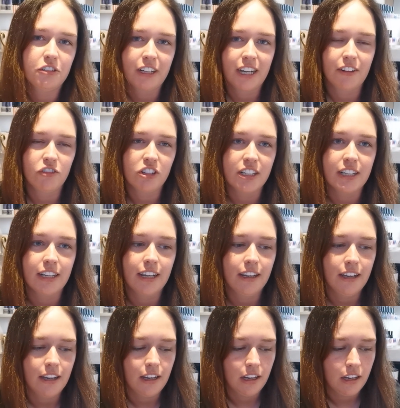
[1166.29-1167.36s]
straight after I did it,
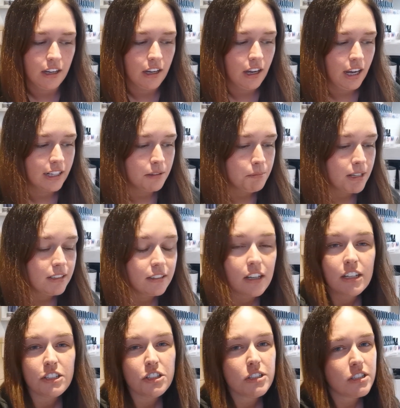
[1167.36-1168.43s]
and it meant
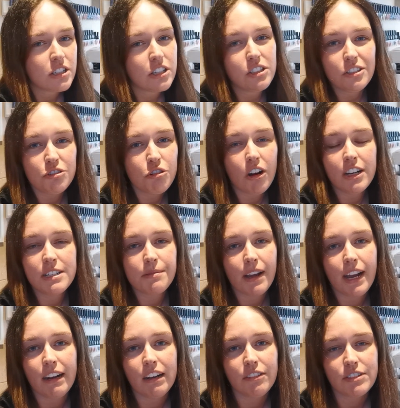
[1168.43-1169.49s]
that I just dried my
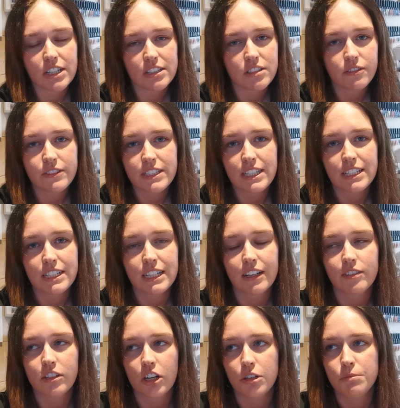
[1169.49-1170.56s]
hair after, because obviously I didn't
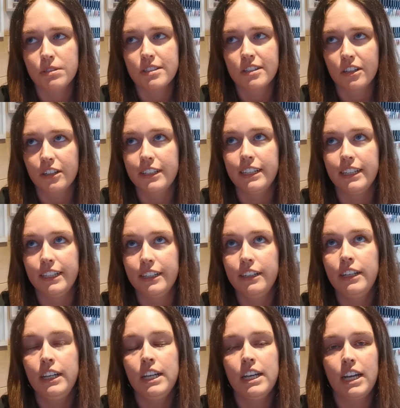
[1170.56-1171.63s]
have time to style it.
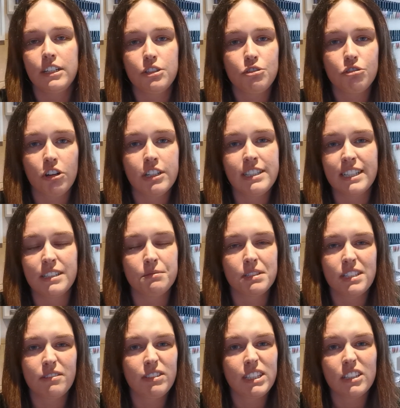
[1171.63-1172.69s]
I just dried it and it was
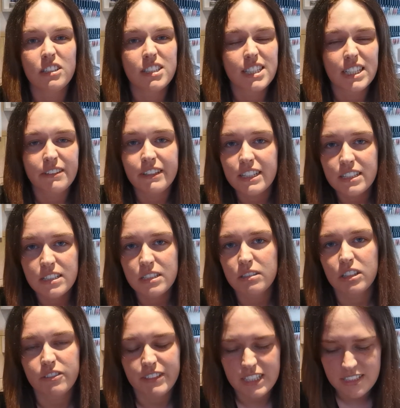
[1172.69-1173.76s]
still really nice anyway. It's still
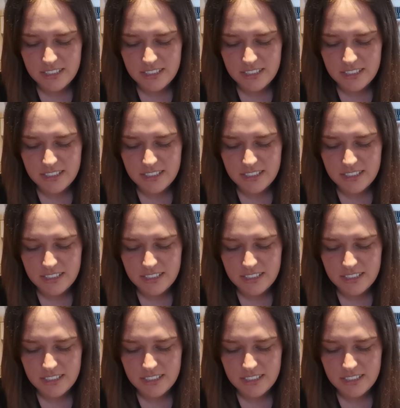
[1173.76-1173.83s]
like really